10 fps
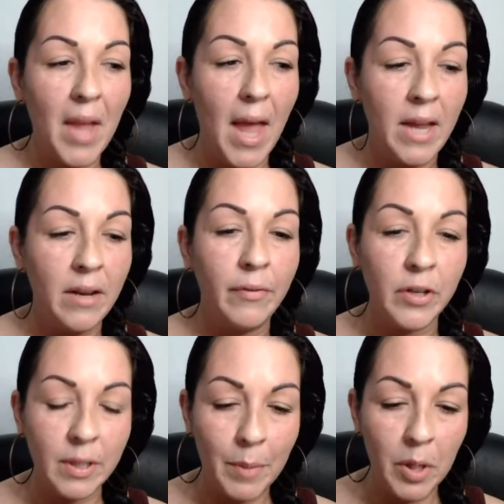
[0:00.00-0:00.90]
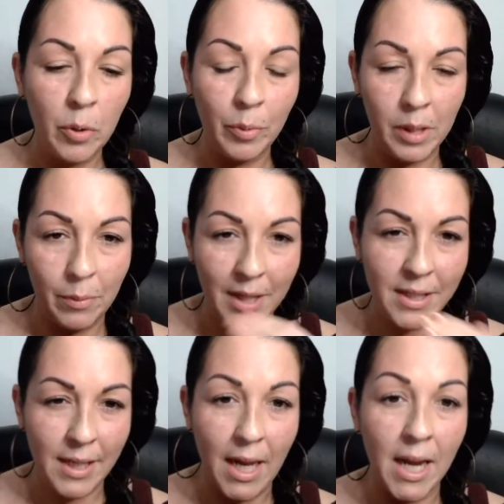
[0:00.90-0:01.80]
And if you're somebody who really
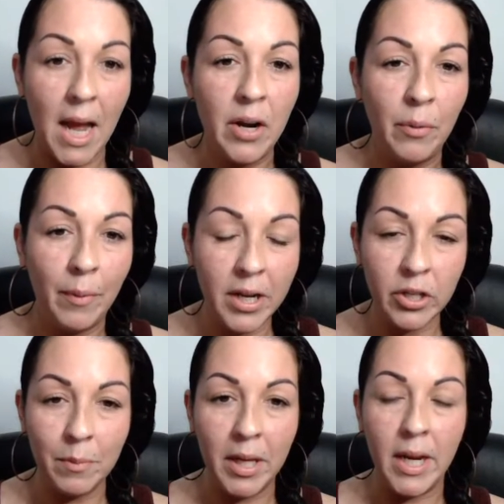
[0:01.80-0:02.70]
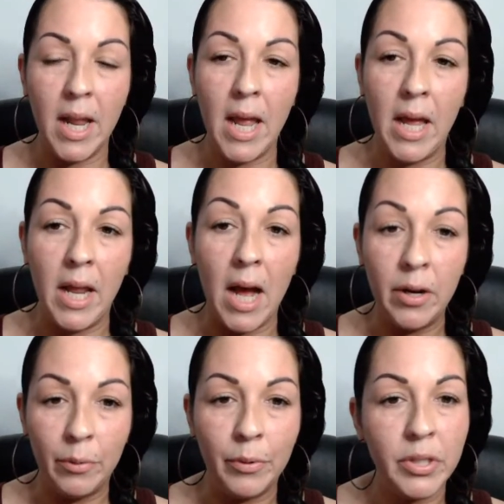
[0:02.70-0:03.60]
wants to get on a regimen and
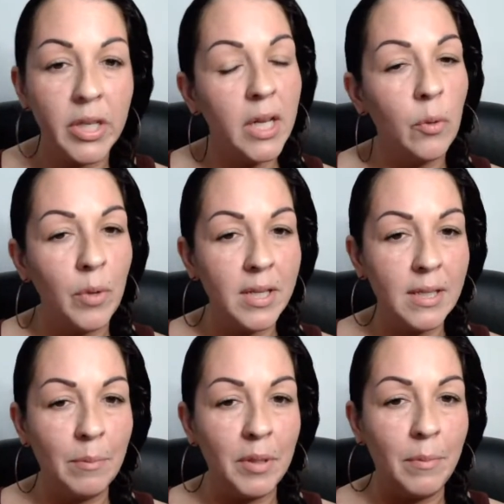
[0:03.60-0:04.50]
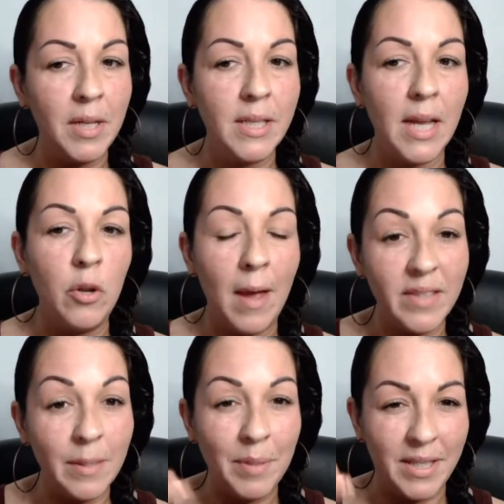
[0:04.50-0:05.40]
on a routine with supplements and you
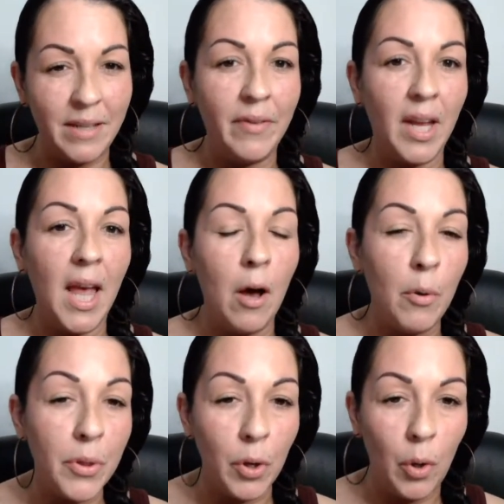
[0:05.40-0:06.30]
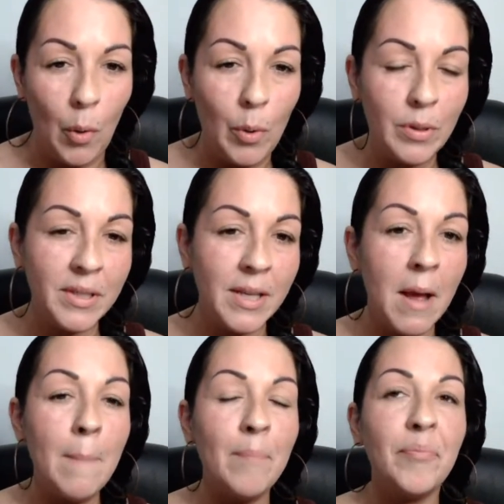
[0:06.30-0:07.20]
have specific health goals,
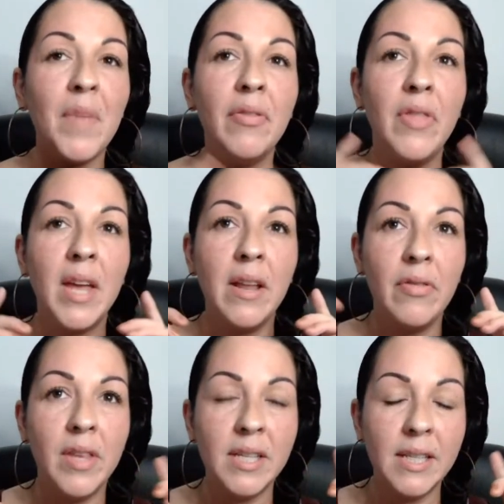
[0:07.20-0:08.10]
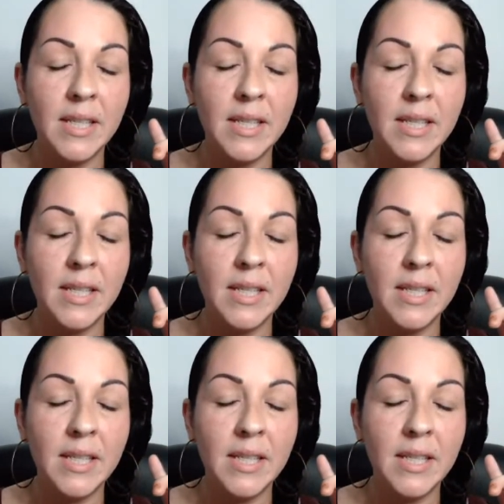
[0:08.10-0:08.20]
then this